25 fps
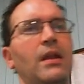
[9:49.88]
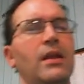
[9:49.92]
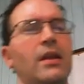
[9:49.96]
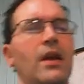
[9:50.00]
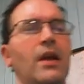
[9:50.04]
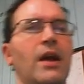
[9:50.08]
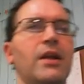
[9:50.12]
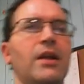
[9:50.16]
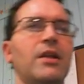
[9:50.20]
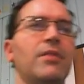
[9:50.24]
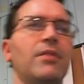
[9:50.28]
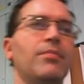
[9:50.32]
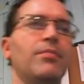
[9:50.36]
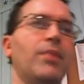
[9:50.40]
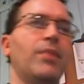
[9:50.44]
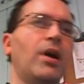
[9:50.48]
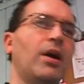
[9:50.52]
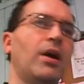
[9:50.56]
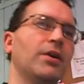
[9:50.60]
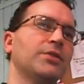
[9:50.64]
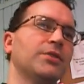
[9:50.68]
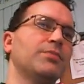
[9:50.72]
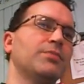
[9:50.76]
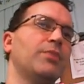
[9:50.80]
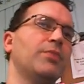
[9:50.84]
not an
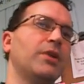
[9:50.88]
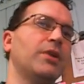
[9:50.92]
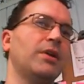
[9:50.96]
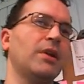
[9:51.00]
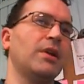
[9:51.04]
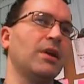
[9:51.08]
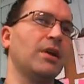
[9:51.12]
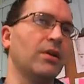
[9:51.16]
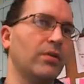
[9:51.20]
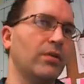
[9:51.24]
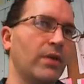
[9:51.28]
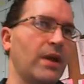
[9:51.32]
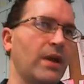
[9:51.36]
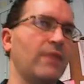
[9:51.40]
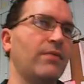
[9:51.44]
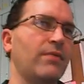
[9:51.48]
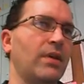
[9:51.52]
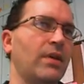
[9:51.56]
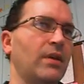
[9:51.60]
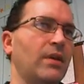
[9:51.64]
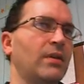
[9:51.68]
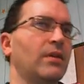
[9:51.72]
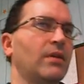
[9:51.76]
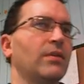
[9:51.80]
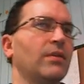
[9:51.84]
emboss, but an
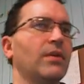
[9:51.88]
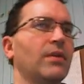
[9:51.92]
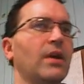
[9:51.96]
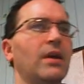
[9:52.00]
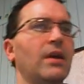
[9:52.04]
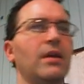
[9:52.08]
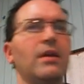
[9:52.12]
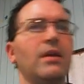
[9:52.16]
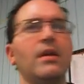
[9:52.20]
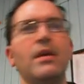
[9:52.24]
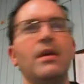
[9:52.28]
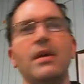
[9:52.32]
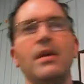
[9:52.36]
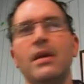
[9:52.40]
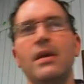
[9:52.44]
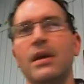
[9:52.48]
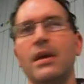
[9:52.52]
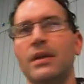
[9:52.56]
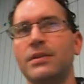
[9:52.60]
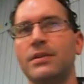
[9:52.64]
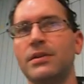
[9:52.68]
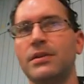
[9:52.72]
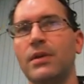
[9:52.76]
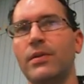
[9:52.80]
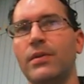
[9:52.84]
engraving. Okay,
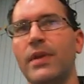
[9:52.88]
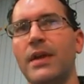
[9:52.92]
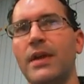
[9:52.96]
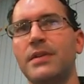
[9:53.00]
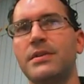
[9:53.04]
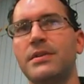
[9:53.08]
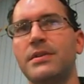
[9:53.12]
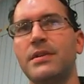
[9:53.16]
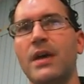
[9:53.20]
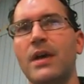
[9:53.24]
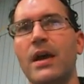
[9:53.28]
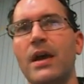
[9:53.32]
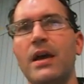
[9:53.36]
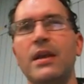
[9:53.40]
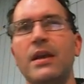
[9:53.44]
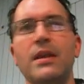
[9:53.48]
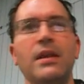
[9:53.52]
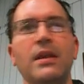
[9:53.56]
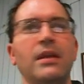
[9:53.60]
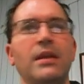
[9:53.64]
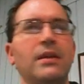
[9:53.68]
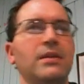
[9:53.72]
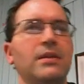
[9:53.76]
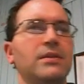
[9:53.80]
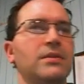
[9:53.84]
and so that side
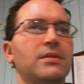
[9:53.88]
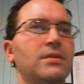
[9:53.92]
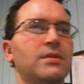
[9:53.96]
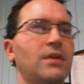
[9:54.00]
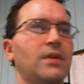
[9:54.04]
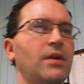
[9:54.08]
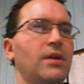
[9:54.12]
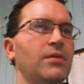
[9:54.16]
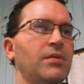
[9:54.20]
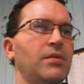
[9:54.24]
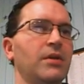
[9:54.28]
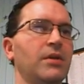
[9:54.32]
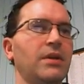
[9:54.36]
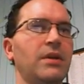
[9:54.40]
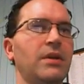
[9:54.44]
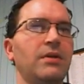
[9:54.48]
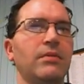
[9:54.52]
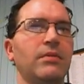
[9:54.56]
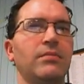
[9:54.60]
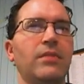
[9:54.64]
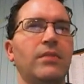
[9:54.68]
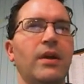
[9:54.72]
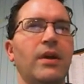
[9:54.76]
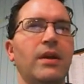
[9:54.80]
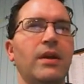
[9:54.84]
is
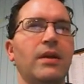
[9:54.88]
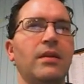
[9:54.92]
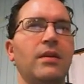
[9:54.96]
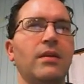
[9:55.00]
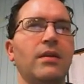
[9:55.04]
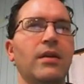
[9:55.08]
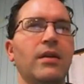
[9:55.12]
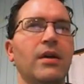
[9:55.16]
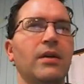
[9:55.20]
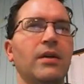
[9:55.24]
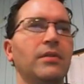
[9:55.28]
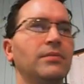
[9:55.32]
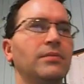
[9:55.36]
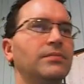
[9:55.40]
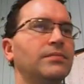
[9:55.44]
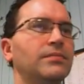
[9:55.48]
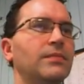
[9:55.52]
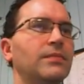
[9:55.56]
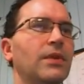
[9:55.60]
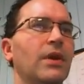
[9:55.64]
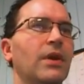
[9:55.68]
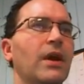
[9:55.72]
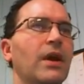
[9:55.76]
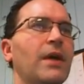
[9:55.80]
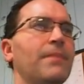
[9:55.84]
totally ready to go.
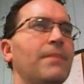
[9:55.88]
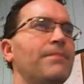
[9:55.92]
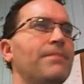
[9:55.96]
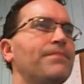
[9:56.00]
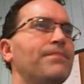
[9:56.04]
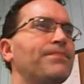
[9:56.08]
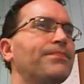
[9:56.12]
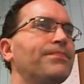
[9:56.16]
Okay.